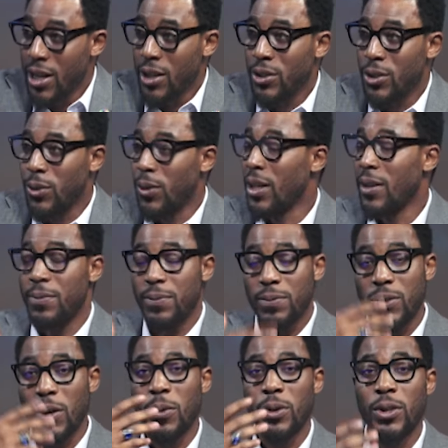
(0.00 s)
You know, if
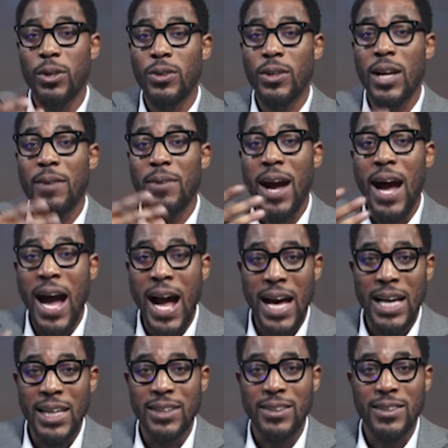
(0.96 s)
someone doesn't have
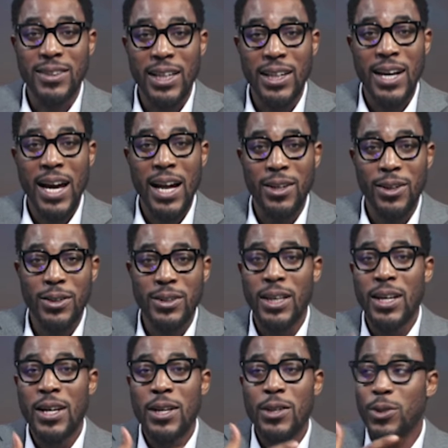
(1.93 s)
eyes, they cannot,
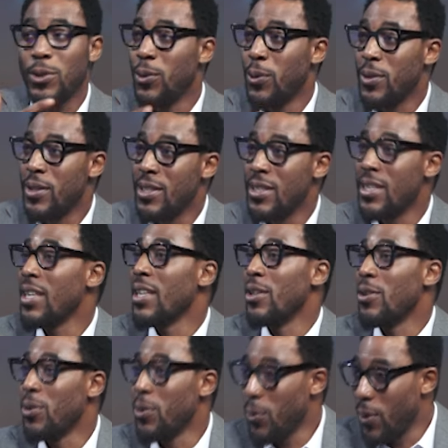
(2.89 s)
you know, see
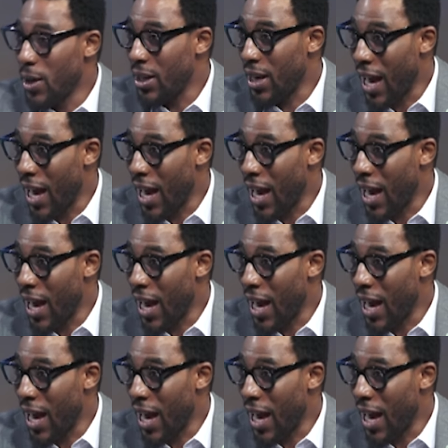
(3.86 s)
you and